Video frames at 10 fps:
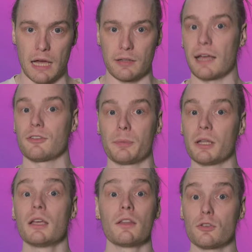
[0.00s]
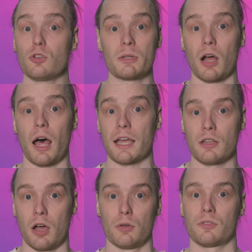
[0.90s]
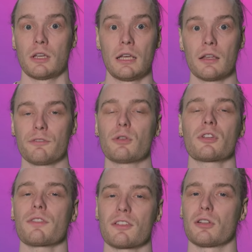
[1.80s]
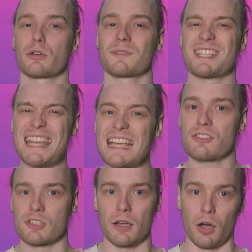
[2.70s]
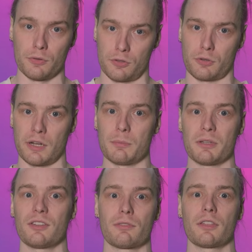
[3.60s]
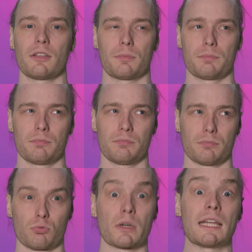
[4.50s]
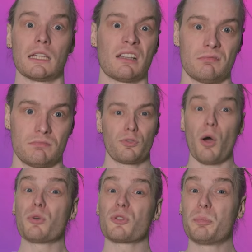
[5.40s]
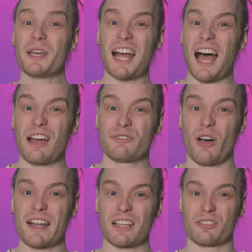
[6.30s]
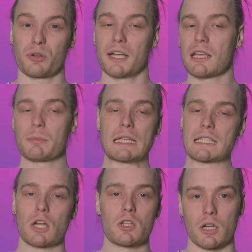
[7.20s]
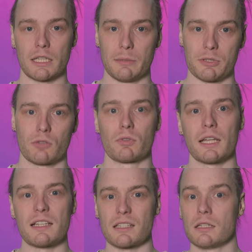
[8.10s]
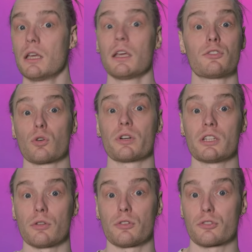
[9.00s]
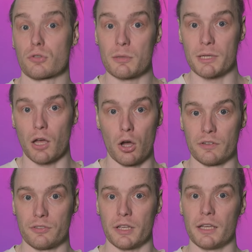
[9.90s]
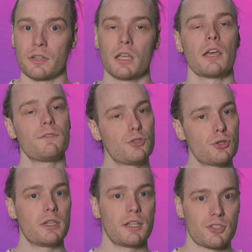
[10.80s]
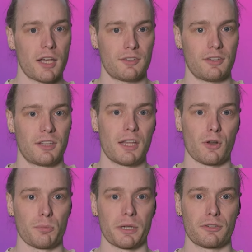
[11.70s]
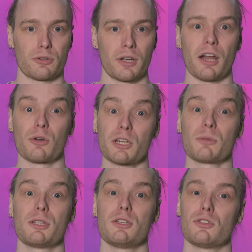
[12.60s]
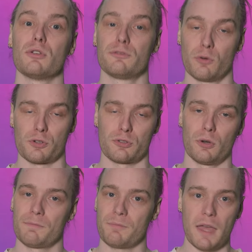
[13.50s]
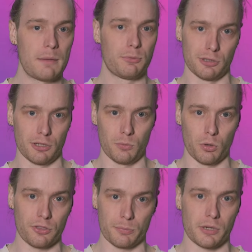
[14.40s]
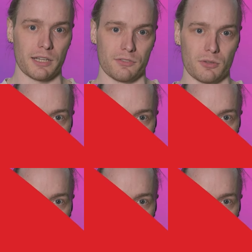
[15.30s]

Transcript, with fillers: nowadays, but the human eye knows. It feels like there's a lot of texture on screen because everything's real. Though it was a bit hard finding a screening because it only got a limited release and is already on streaming overseas, if you do get a chance to see it on a big screen, I recommend you do for sure. Absolutely worth the price of